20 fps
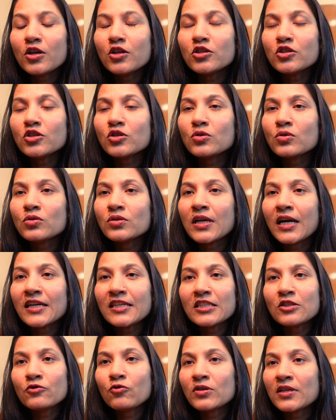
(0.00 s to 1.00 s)
So
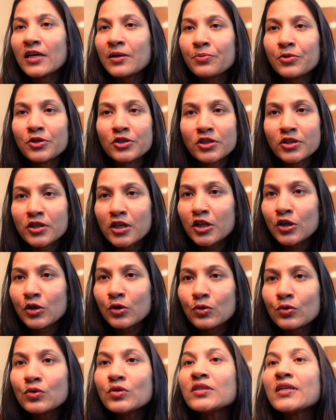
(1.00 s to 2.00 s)
that is what I personally
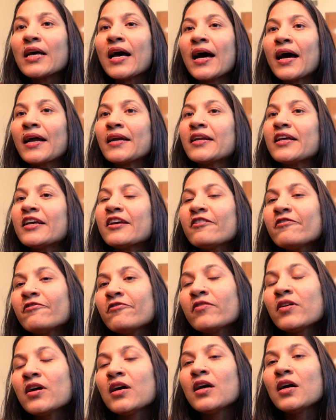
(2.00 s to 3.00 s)
use. And
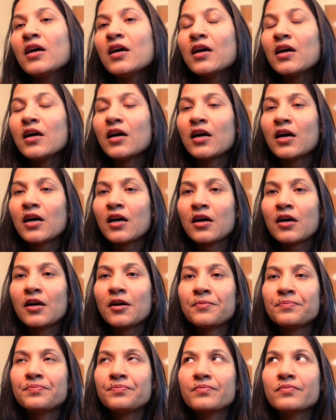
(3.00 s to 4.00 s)
if
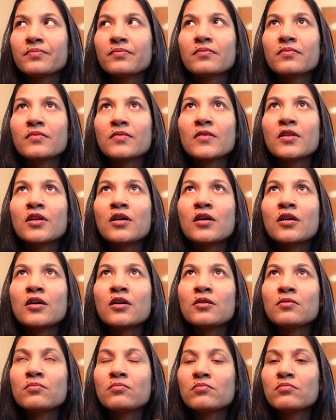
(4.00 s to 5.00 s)

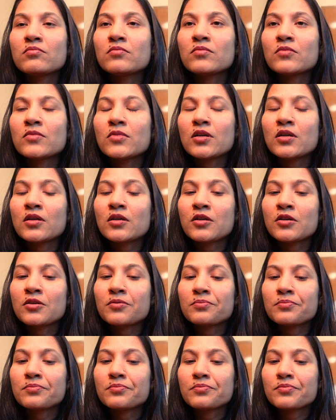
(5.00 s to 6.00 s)
the
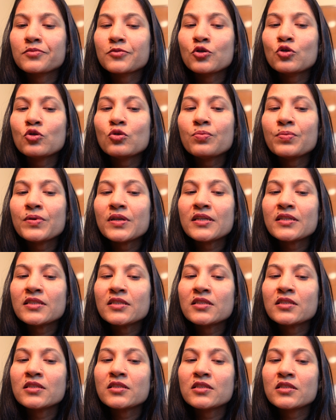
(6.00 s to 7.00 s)
group
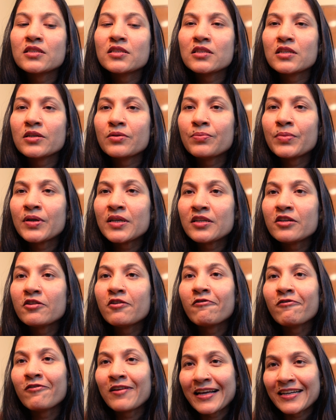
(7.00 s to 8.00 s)
is a bit
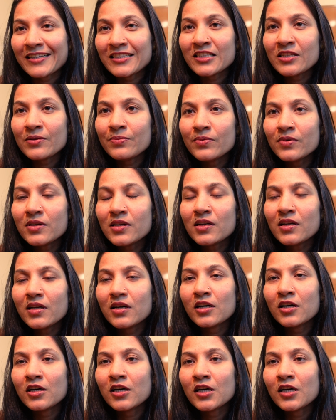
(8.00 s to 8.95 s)
flexible,